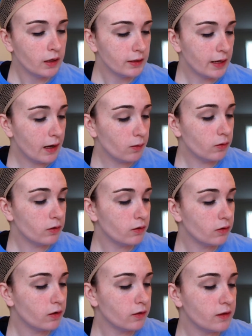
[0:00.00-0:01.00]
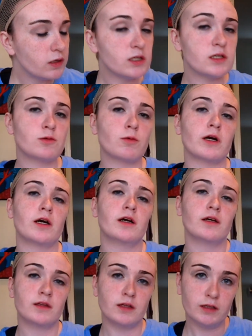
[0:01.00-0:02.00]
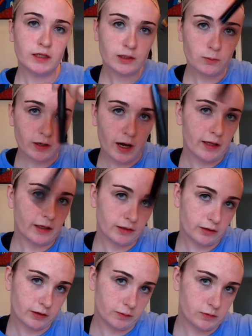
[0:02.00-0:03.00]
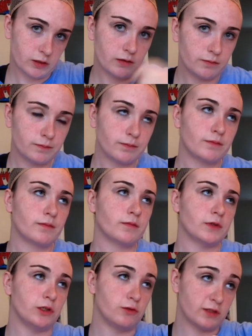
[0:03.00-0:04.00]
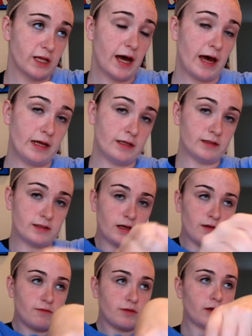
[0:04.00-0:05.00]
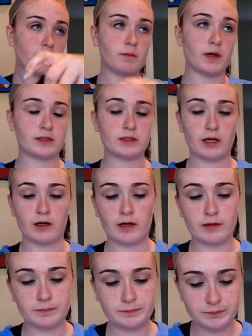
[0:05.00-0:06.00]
Now, this is where the liquid eyeliner comes in. Use that instead of mascara.